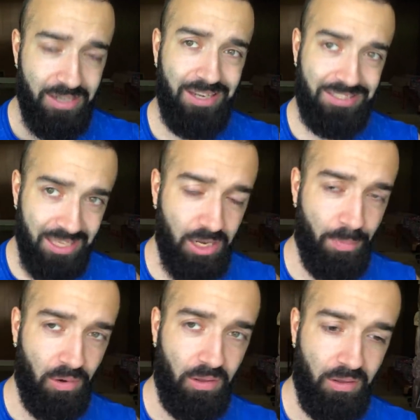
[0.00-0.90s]
Just think
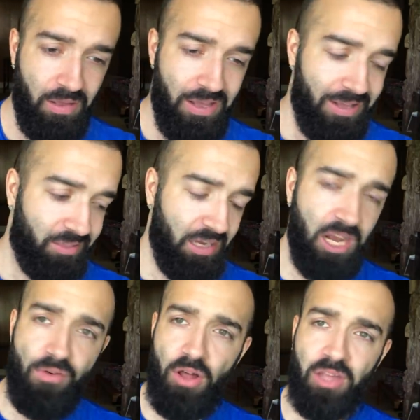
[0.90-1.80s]
about it. Think
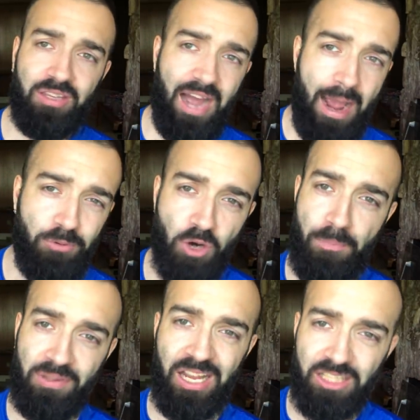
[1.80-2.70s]
of all the times where I
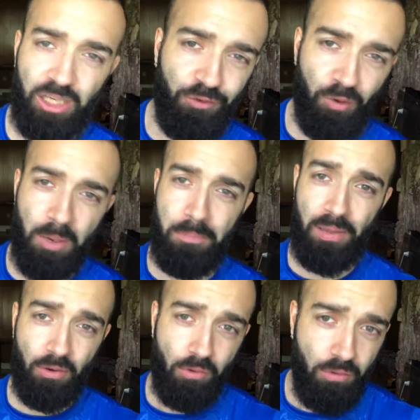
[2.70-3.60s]
protected you from
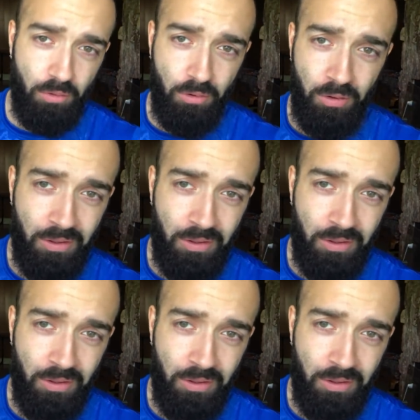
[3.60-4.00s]
Nibiru.